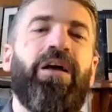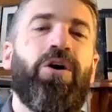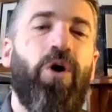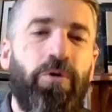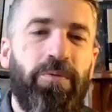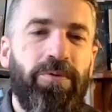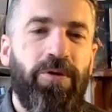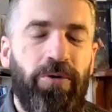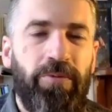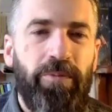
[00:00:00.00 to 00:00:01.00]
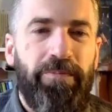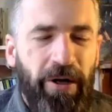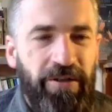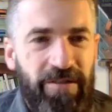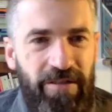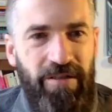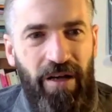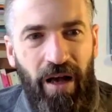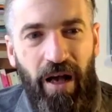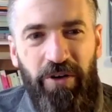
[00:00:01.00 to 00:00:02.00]
horrible, horrible puns
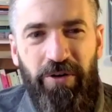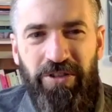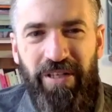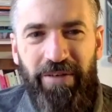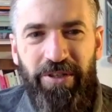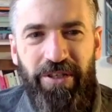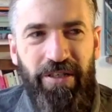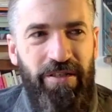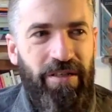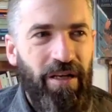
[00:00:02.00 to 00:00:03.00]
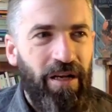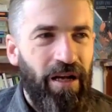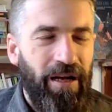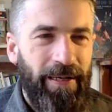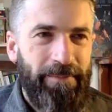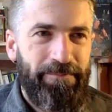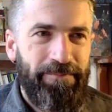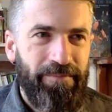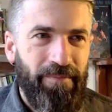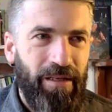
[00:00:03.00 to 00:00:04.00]
across languages.
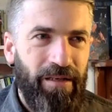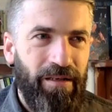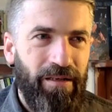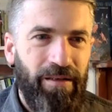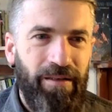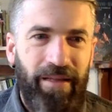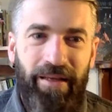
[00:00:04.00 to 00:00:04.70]
And then